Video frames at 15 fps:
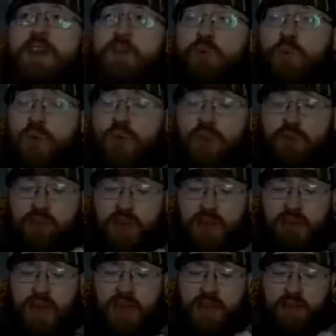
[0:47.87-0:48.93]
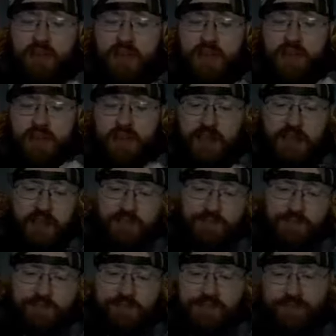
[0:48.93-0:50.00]
way, way back in the day.
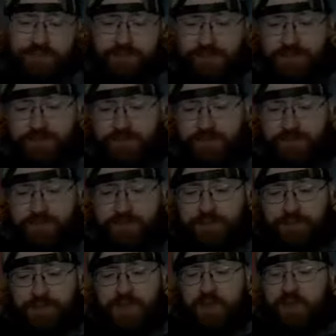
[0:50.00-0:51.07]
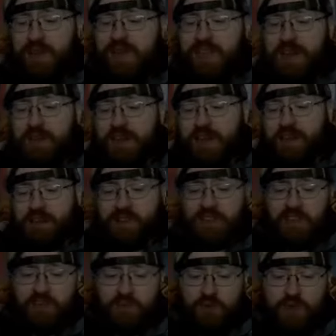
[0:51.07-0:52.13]
But never got to
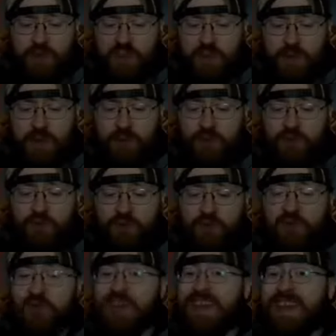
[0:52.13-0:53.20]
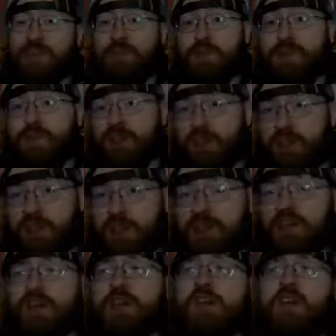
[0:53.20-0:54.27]
see this when it came out because it was on
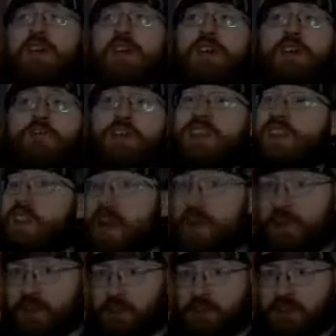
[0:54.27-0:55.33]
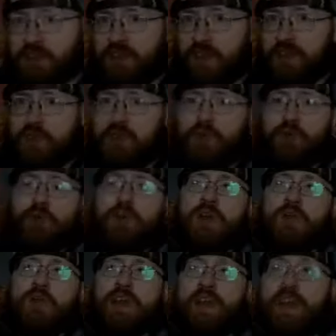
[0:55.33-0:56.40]
NBC and we didn't have NBC growing
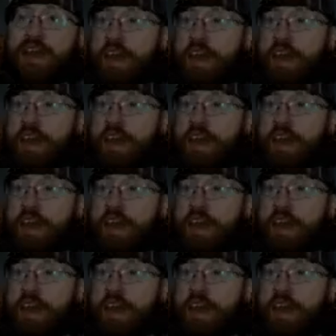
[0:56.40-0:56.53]
up. We had